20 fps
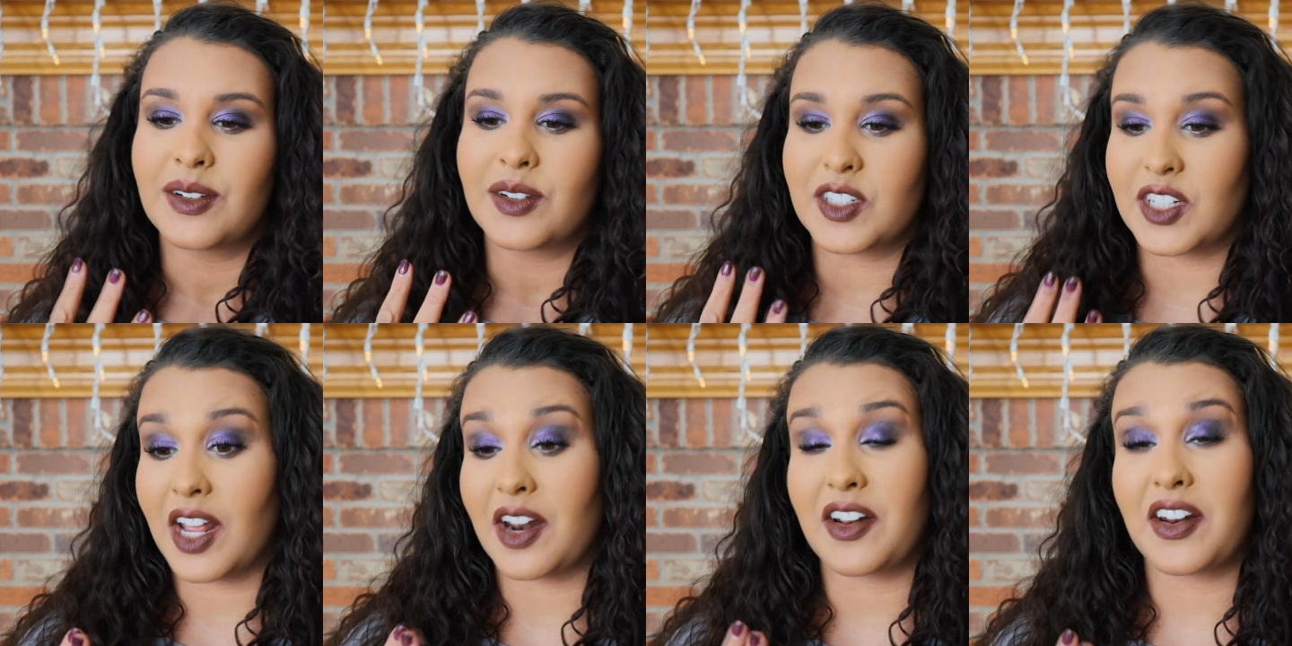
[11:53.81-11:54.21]

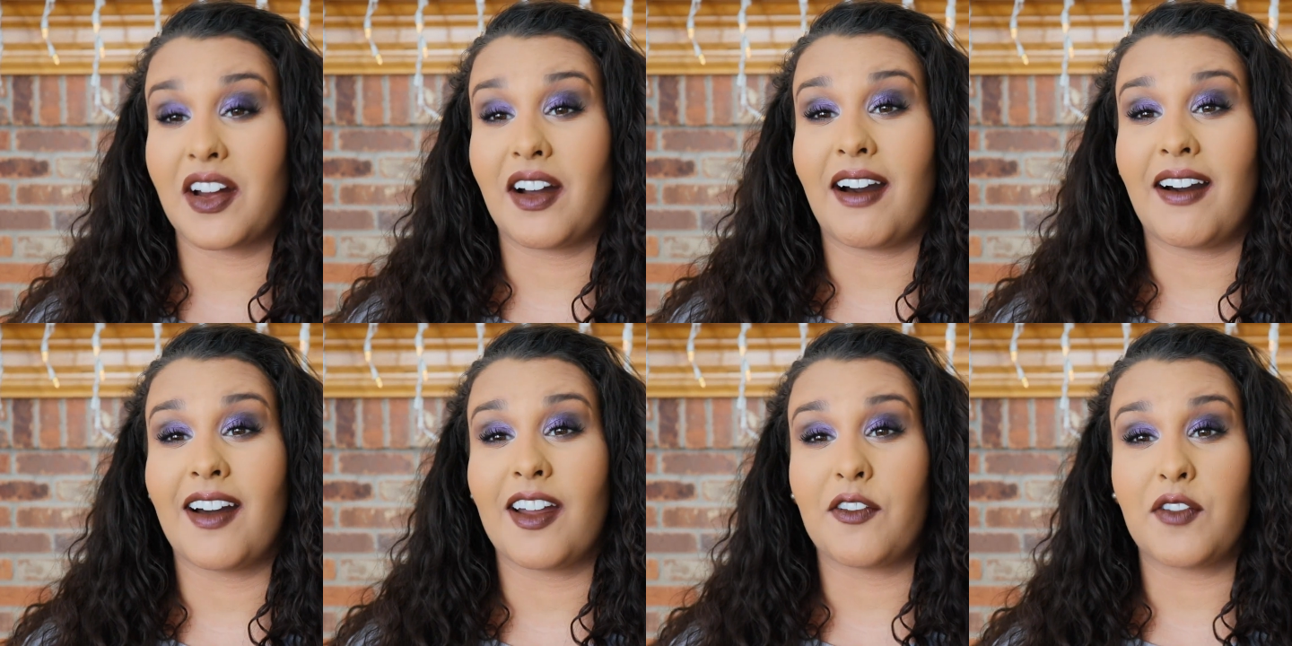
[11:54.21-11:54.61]
Which I don't
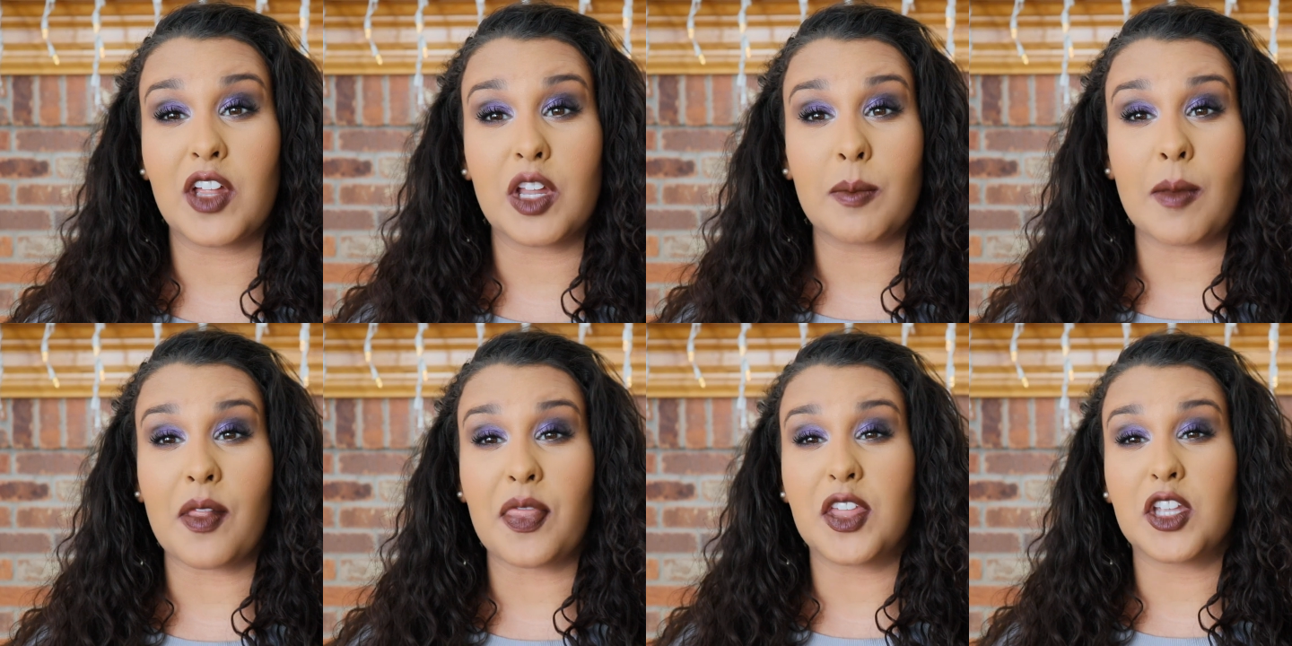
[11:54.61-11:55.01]
know how I
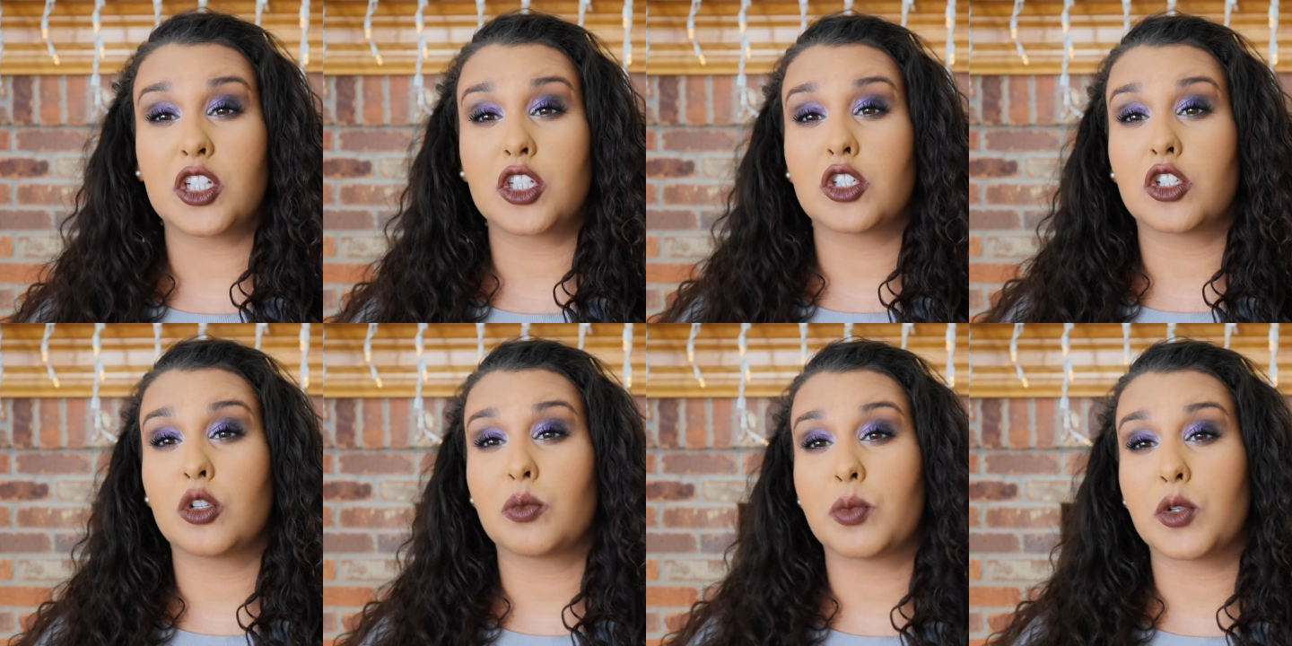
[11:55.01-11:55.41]
feel about
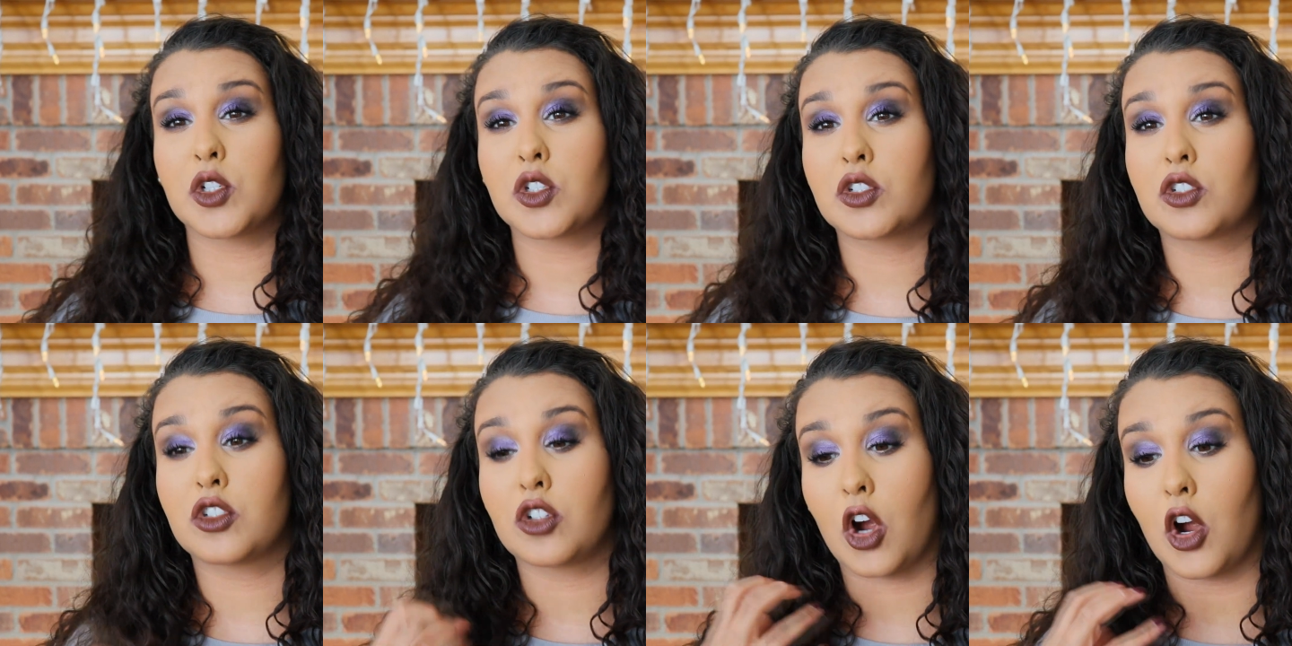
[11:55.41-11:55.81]
this
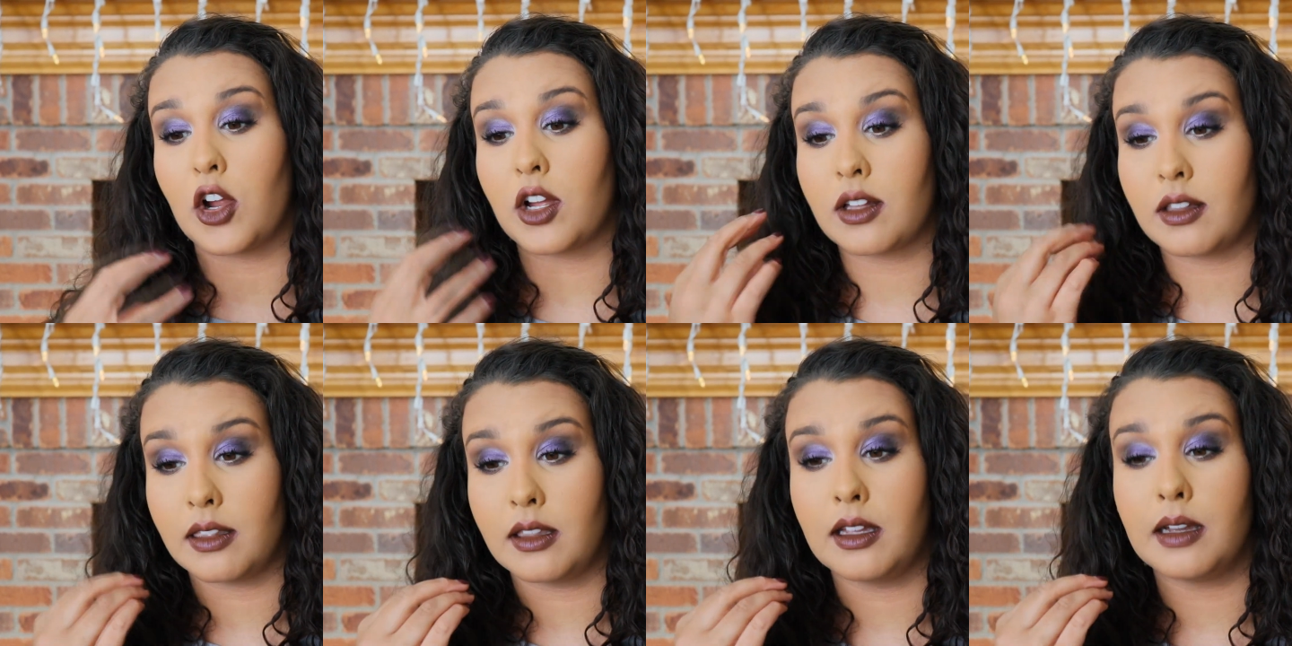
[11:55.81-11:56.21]
super
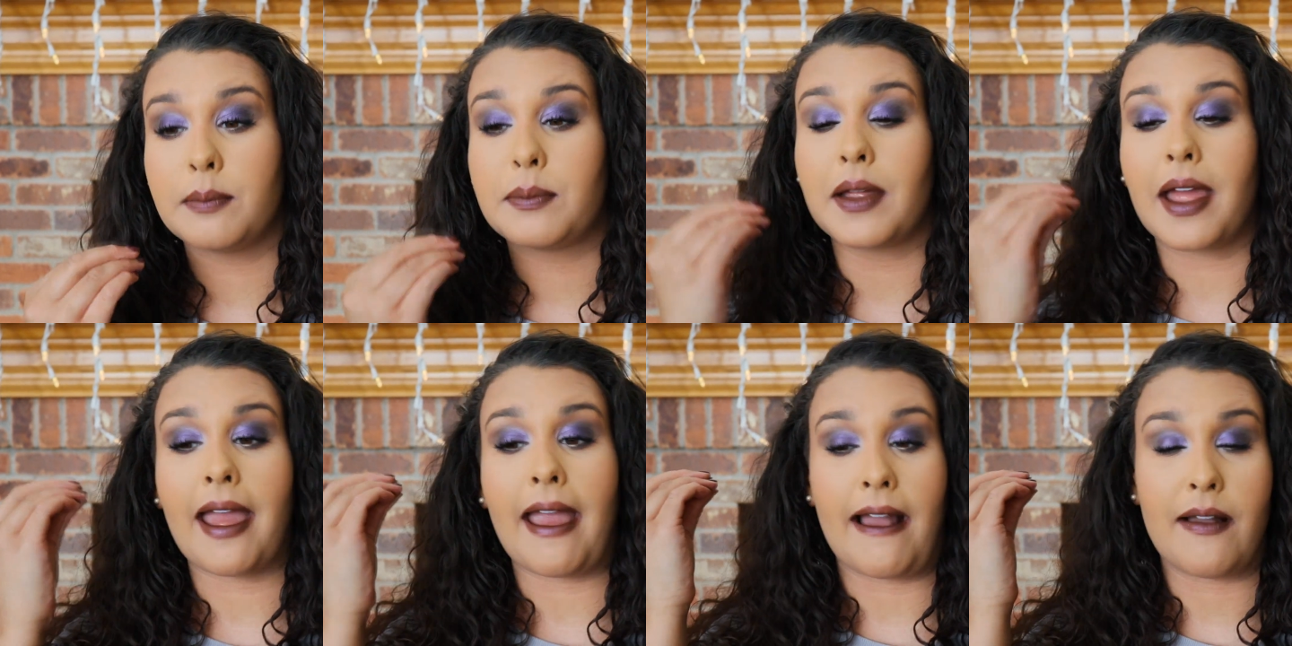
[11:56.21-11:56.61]
dark lip